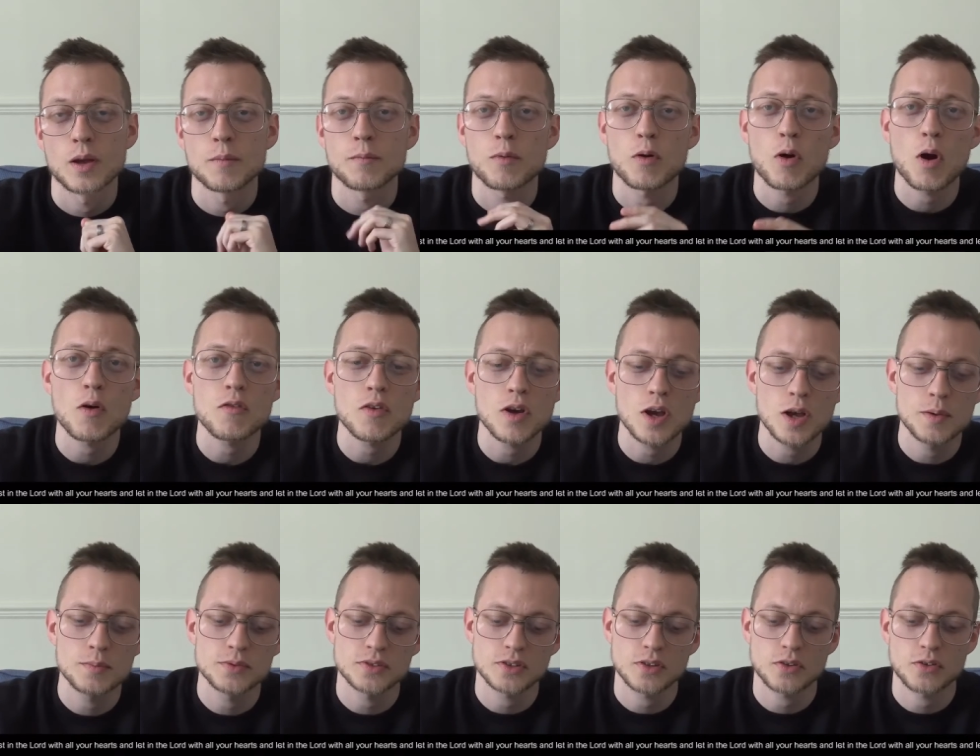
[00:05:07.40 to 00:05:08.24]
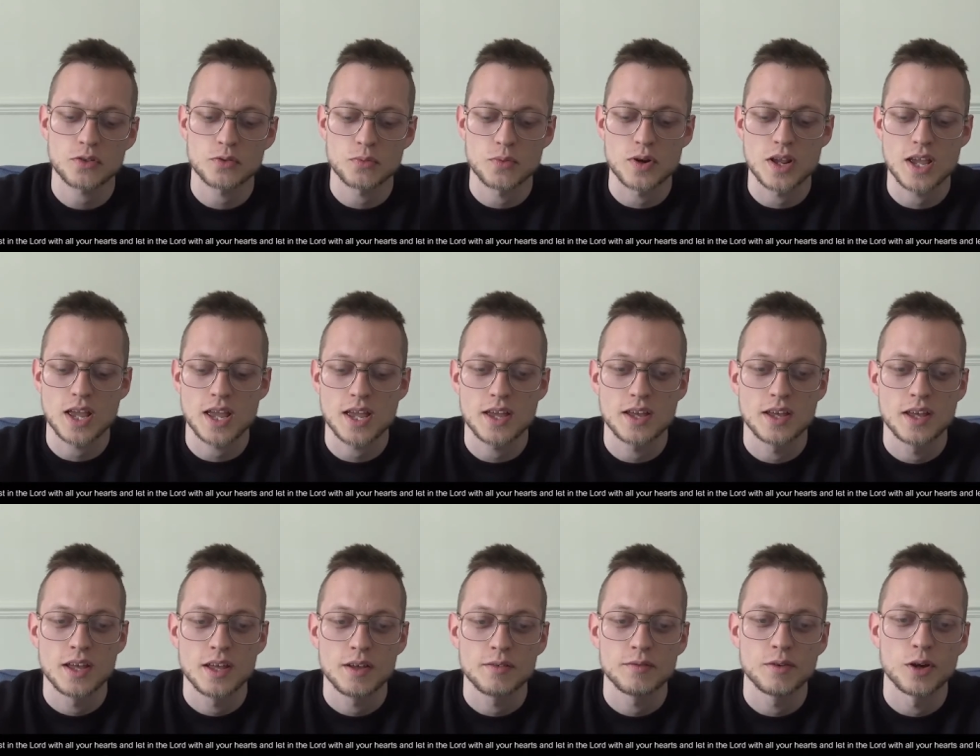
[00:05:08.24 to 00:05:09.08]
Proverbs 3
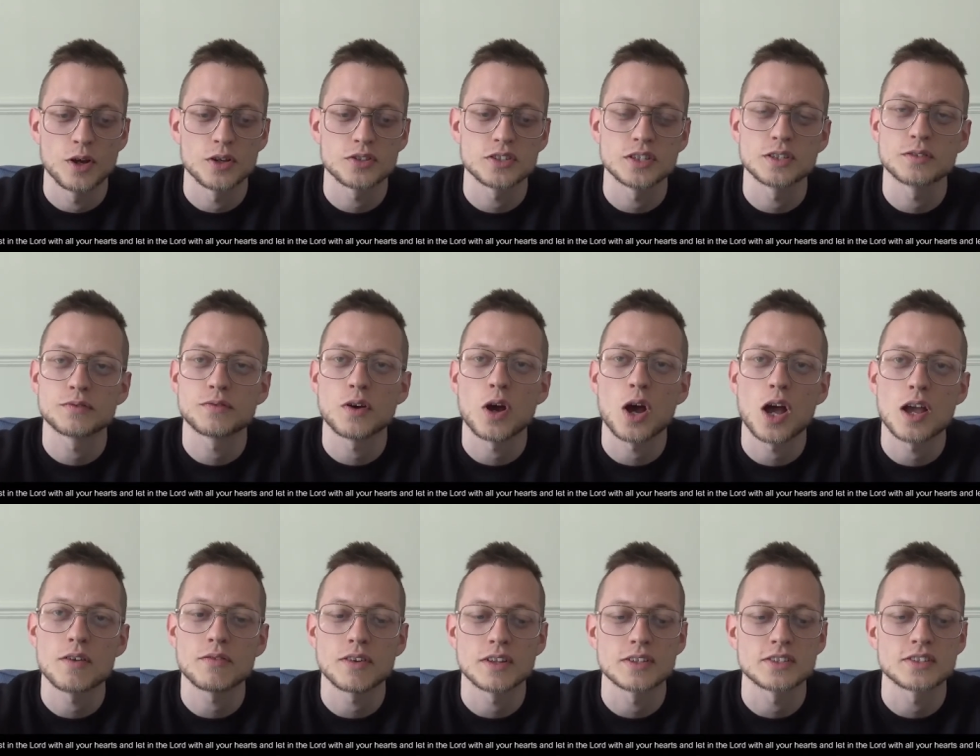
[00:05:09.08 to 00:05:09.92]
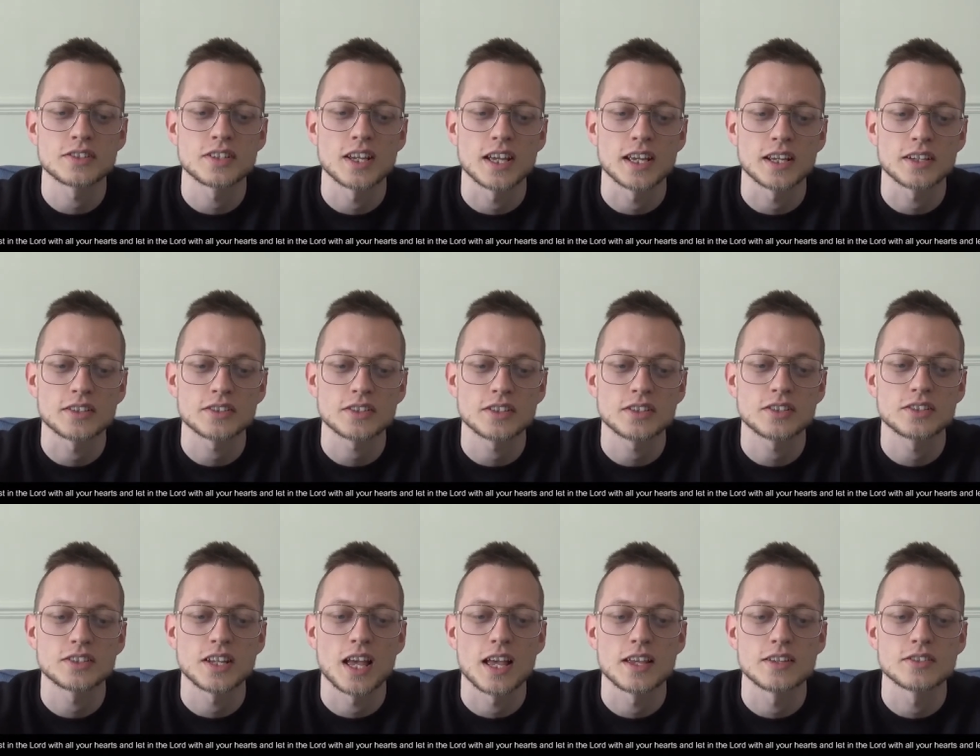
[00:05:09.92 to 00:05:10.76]
verses 5 and 6
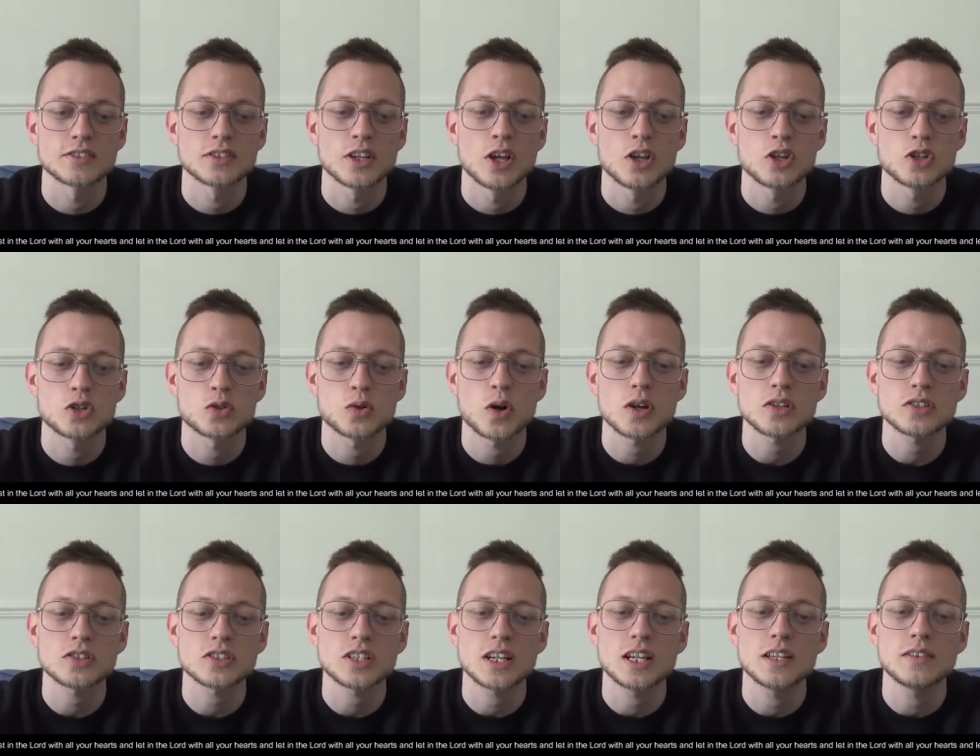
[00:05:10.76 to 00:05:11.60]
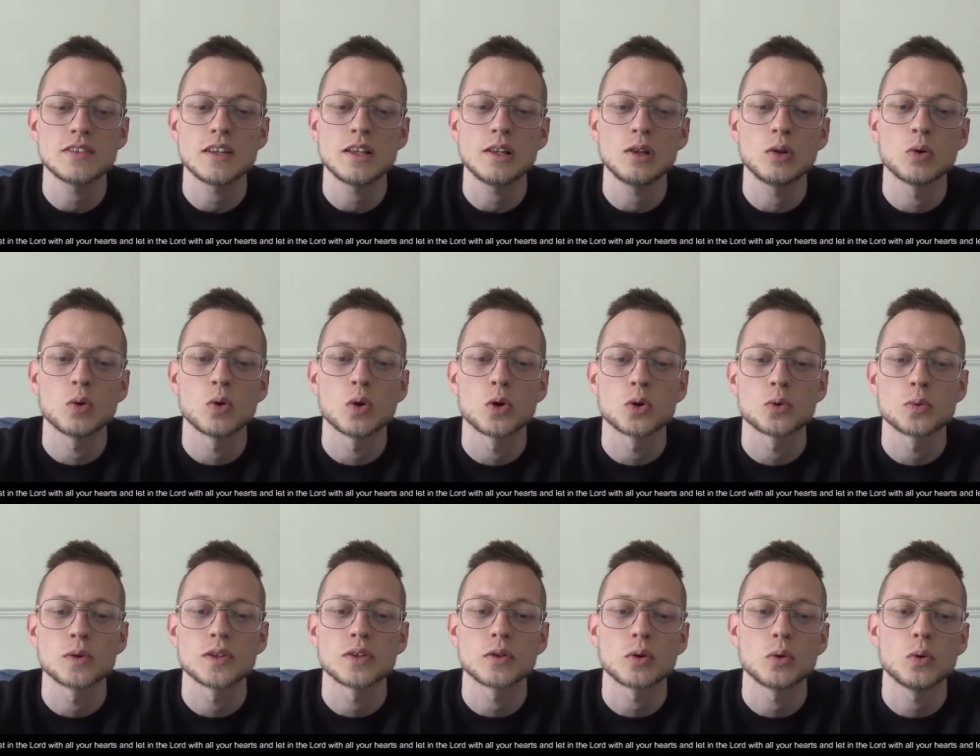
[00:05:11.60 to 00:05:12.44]
says, Trust in the Lord
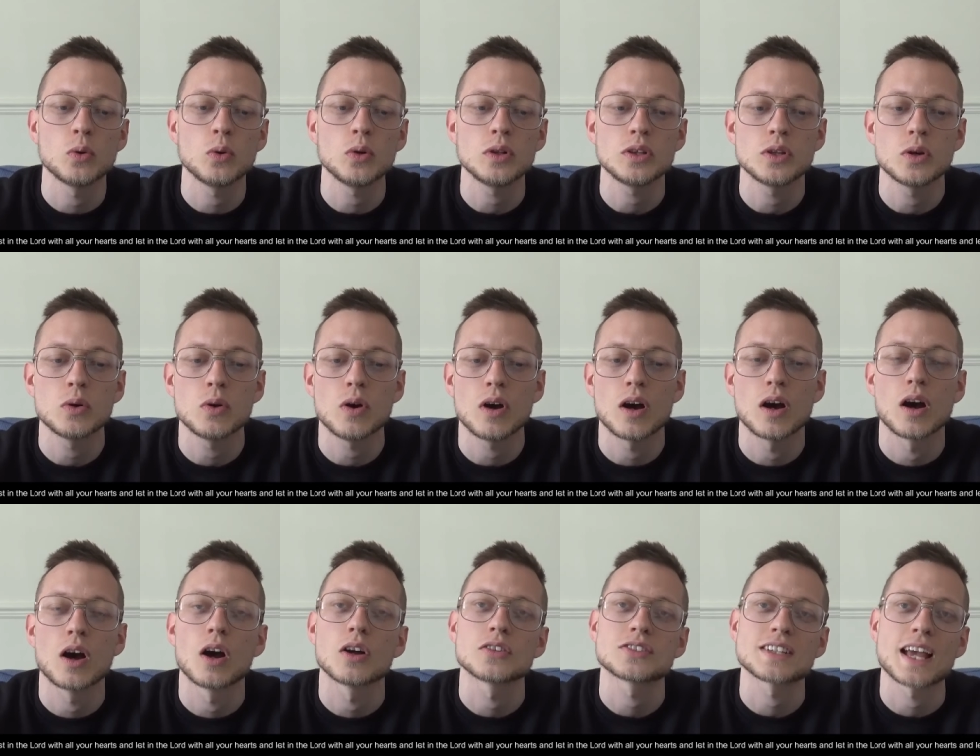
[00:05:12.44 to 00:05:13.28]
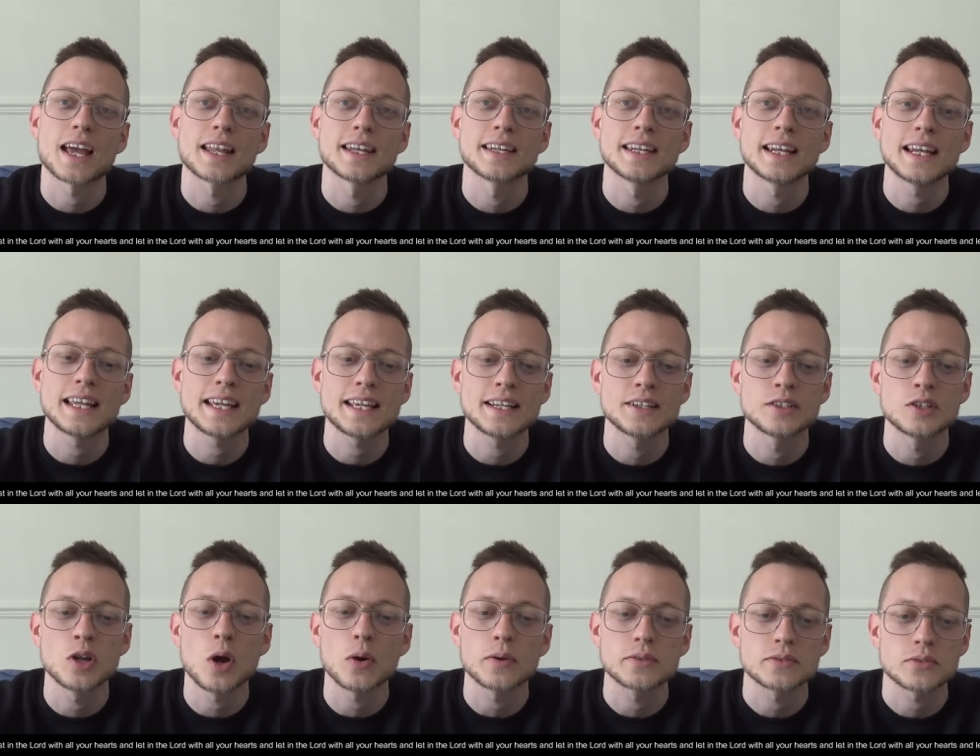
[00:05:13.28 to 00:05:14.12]
with all your heart and
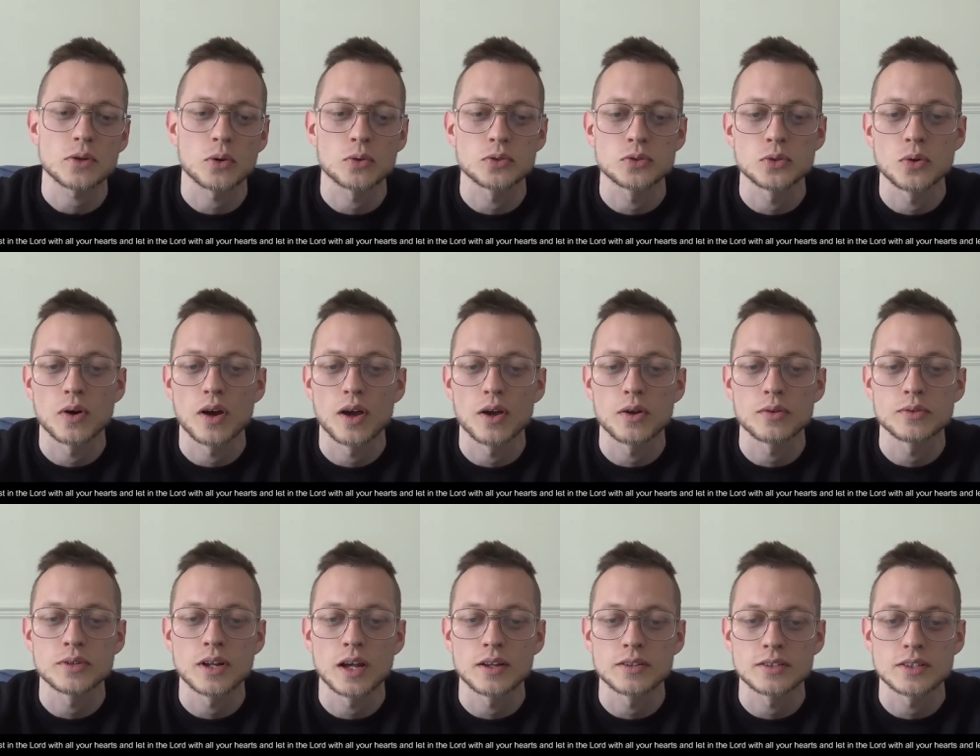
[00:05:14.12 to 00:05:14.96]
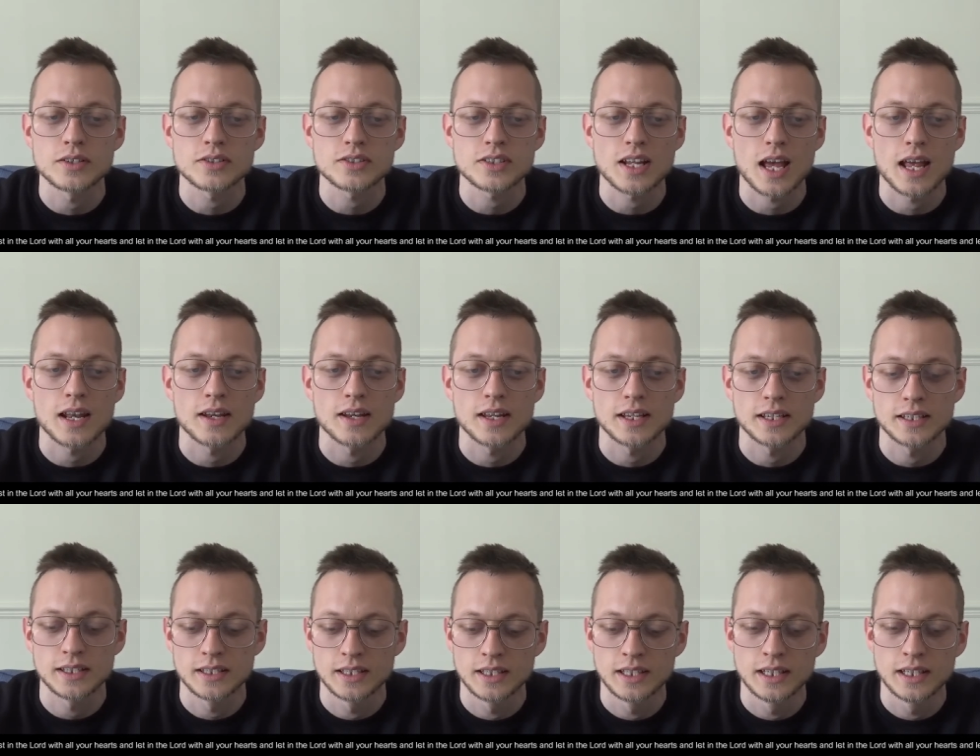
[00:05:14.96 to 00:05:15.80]
lean not on your own understanding.